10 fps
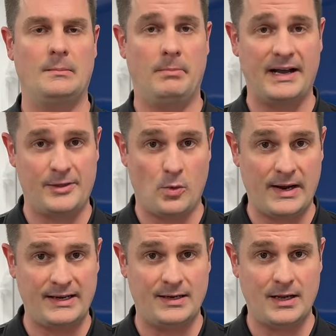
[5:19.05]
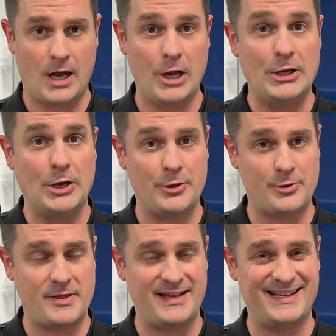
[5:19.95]
By the way,
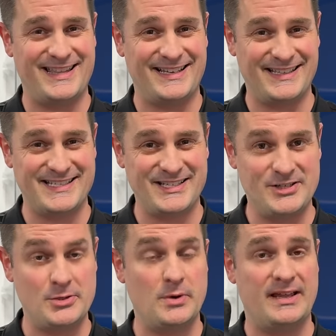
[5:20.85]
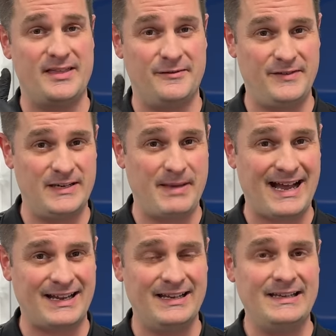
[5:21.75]
another thing they listened to in the
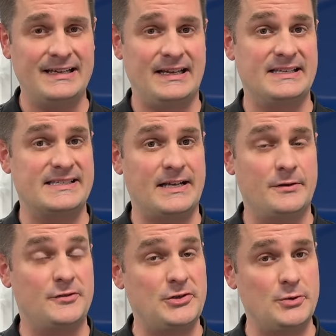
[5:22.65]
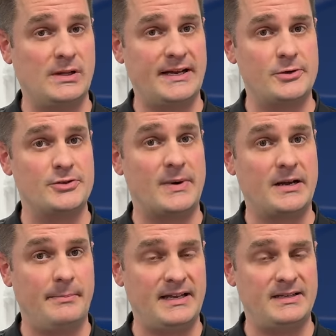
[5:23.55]
feedback, instead of 2 layers
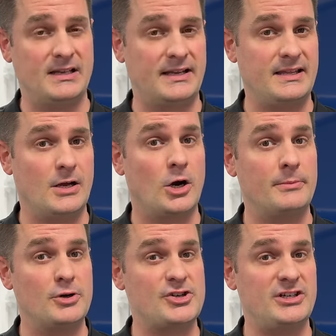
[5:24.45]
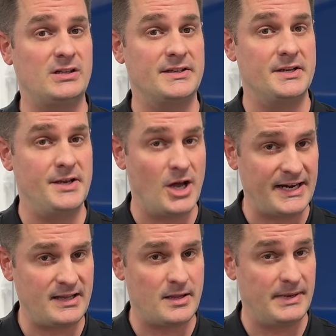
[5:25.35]
recommended like the Armor Shield
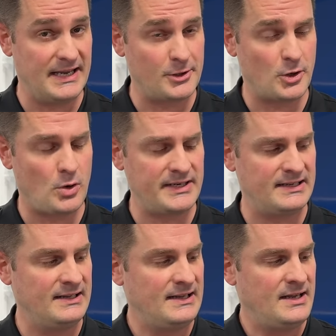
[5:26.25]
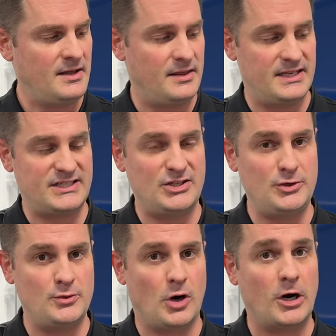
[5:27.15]
9, the beginner coating, this
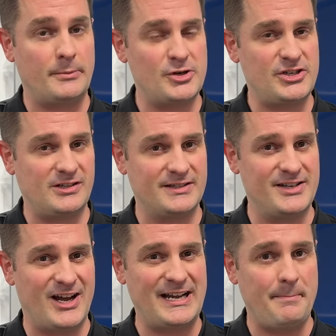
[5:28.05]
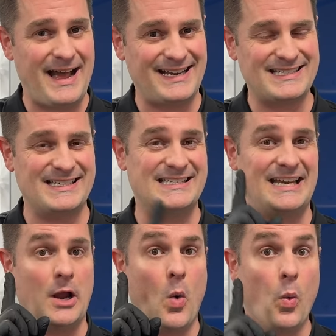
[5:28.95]
new Armor Shield 9 Max is
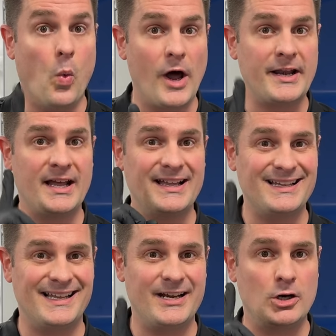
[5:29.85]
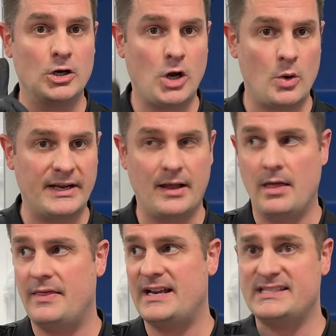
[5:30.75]
a 1-layer coating.
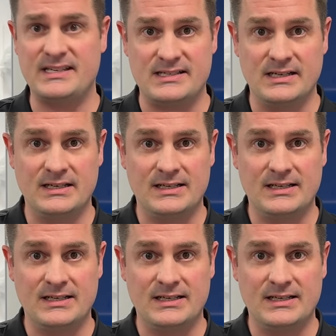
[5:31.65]
That is it.